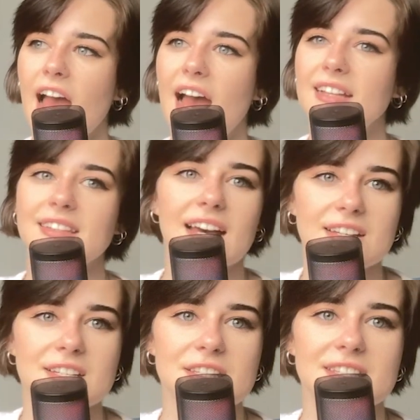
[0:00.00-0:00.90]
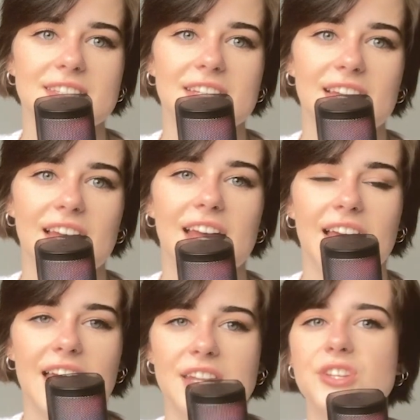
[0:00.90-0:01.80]
And that is
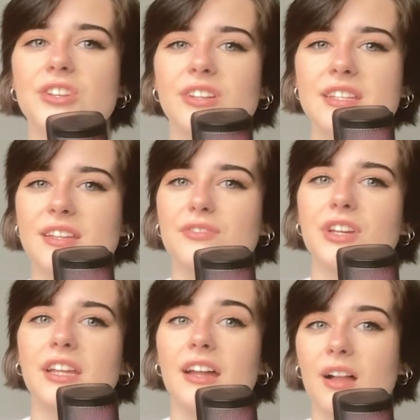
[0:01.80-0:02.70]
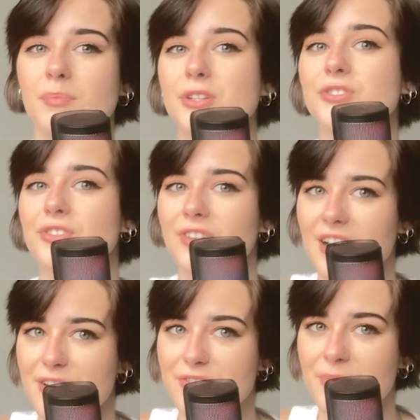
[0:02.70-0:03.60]
initially something that helps us
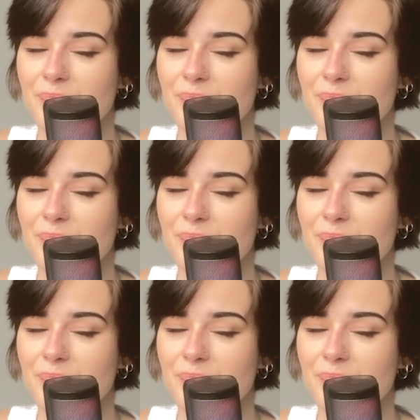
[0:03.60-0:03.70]
survive.